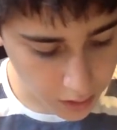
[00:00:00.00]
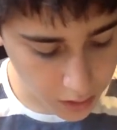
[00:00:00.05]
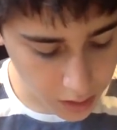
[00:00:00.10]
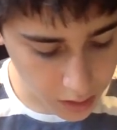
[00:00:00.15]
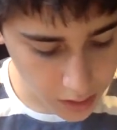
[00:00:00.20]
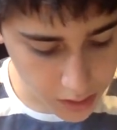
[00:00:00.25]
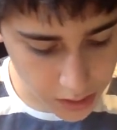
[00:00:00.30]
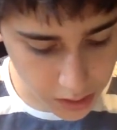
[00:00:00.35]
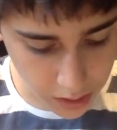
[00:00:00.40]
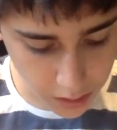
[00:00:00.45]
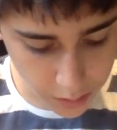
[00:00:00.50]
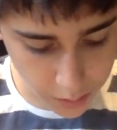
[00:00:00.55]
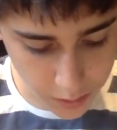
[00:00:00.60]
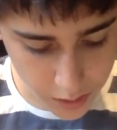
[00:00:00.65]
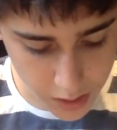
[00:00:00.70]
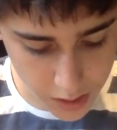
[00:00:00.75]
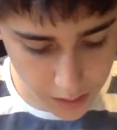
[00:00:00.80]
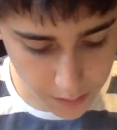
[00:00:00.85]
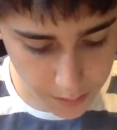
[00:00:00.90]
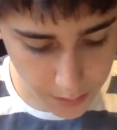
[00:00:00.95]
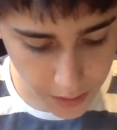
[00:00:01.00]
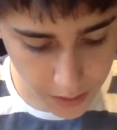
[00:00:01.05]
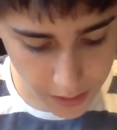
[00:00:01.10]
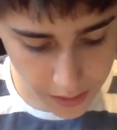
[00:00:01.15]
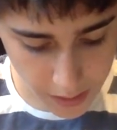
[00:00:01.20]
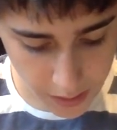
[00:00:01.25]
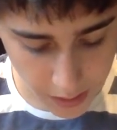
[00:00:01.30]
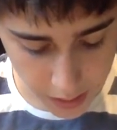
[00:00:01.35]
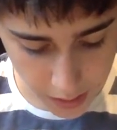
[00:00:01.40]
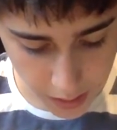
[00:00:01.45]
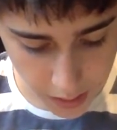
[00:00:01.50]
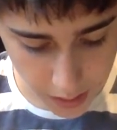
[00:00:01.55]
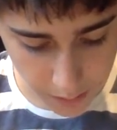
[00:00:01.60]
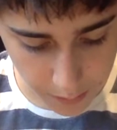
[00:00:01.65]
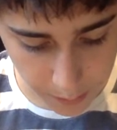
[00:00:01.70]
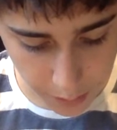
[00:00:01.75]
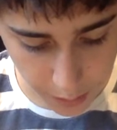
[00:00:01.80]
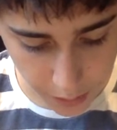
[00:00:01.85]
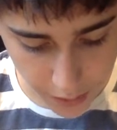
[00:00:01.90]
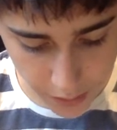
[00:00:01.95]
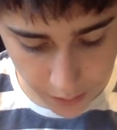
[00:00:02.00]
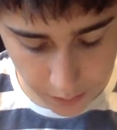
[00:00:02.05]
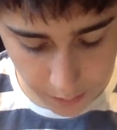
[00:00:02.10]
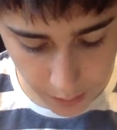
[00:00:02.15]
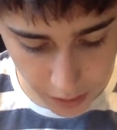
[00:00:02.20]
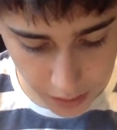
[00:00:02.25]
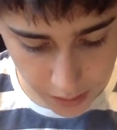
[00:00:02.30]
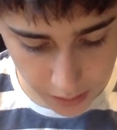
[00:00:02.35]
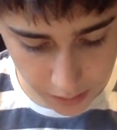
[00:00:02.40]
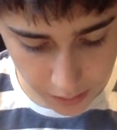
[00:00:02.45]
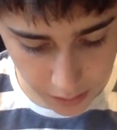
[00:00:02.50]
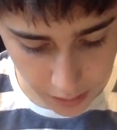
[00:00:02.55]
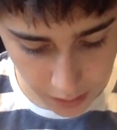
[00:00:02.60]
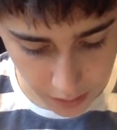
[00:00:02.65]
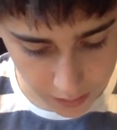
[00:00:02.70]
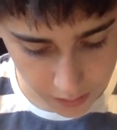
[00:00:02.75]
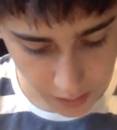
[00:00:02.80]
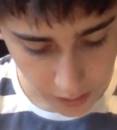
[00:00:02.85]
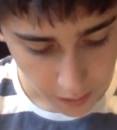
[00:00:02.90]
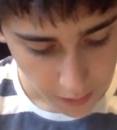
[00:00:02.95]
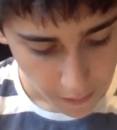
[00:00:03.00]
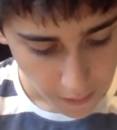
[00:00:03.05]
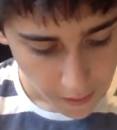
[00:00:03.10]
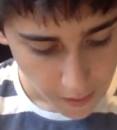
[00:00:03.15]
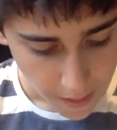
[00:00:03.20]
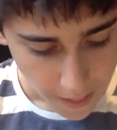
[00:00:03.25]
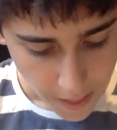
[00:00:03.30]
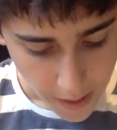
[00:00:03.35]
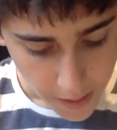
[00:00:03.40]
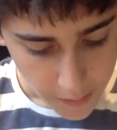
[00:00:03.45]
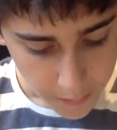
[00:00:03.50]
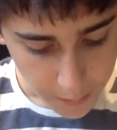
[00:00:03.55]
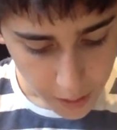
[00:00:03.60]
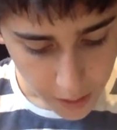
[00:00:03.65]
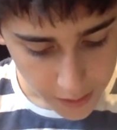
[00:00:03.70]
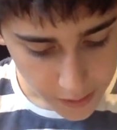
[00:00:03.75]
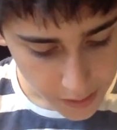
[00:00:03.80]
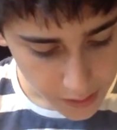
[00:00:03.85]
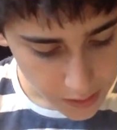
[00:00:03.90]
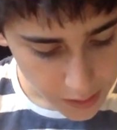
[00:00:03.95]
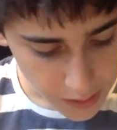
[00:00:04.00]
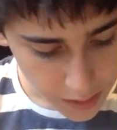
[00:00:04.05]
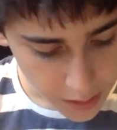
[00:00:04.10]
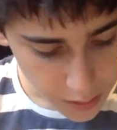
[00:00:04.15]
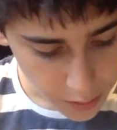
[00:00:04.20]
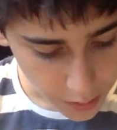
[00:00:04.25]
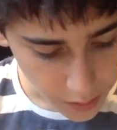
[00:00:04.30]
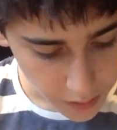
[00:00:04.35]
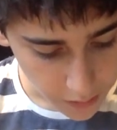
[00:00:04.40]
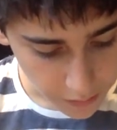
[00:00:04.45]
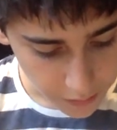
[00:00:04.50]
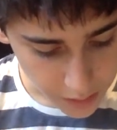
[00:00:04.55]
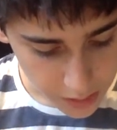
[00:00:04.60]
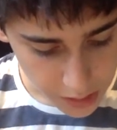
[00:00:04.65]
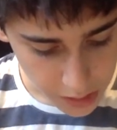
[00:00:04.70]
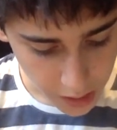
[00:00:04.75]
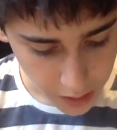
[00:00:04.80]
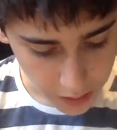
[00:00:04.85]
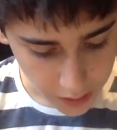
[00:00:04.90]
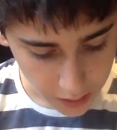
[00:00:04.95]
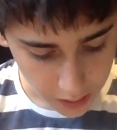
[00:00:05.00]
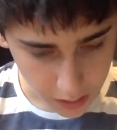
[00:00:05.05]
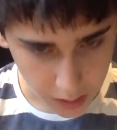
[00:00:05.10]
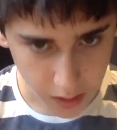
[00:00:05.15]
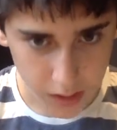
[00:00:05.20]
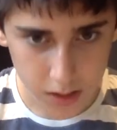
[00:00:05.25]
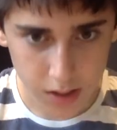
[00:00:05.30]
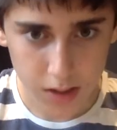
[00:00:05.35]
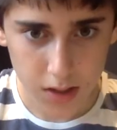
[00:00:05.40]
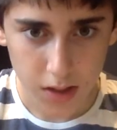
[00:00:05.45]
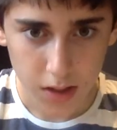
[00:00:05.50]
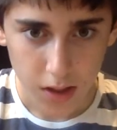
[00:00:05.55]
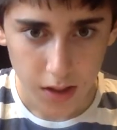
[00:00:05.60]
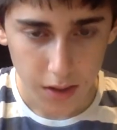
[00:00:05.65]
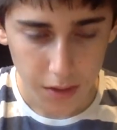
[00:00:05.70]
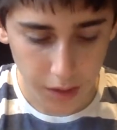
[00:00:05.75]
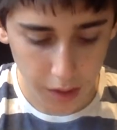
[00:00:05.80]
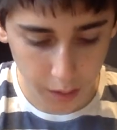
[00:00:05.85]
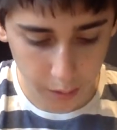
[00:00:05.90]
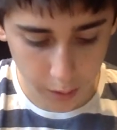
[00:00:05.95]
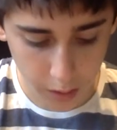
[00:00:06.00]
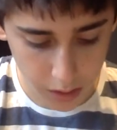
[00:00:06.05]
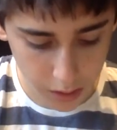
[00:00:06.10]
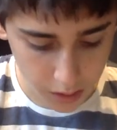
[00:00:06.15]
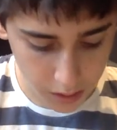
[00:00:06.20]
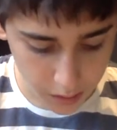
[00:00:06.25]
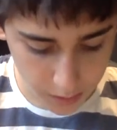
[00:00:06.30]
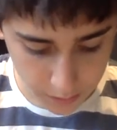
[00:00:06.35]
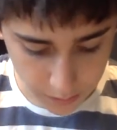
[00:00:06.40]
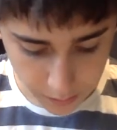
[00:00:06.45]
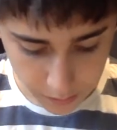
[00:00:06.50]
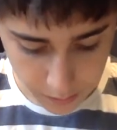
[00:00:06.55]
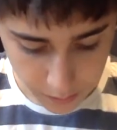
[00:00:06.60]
Gershon was a baker, an important man in town, but he and his wife were childless. They wanted